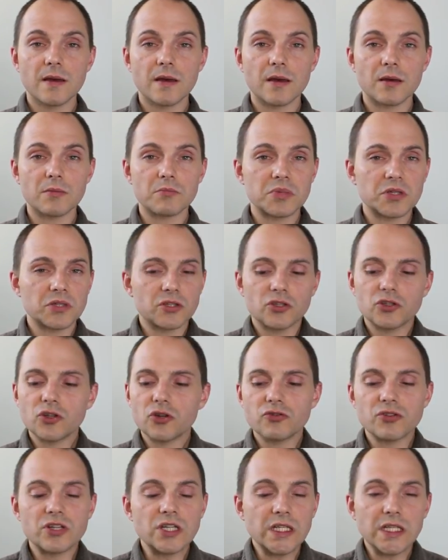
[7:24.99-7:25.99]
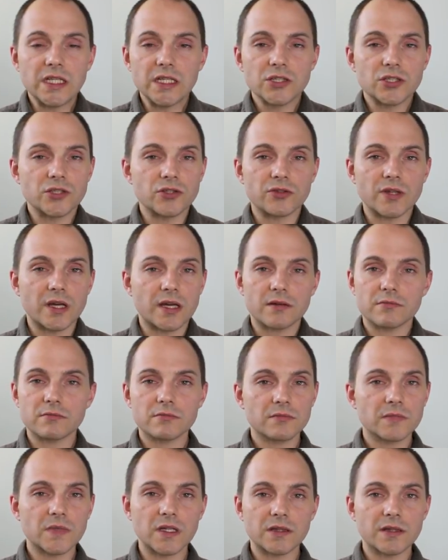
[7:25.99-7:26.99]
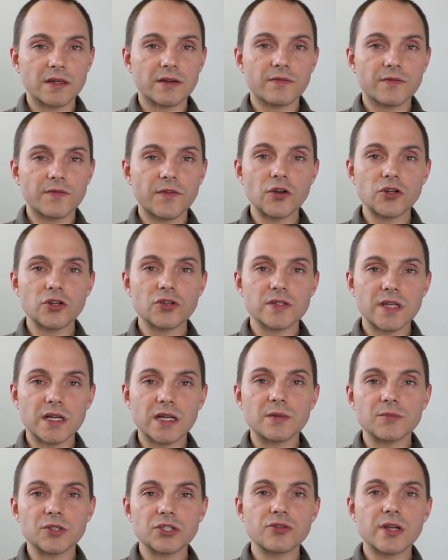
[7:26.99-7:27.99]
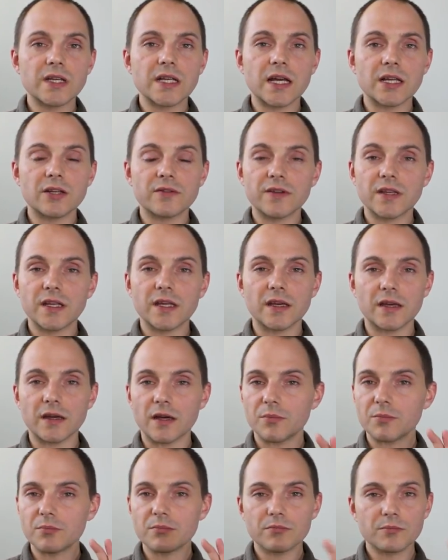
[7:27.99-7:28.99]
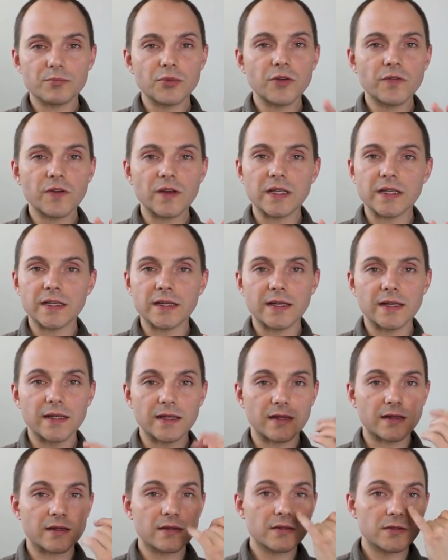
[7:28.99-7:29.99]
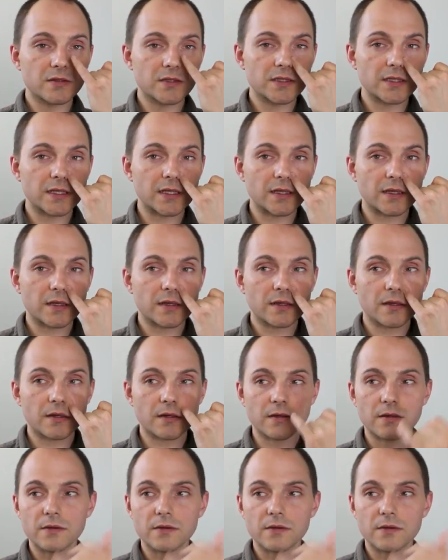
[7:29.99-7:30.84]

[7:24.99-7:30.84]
But you don't need to do that. Like the photos that come straight out of here are perfectly clear to take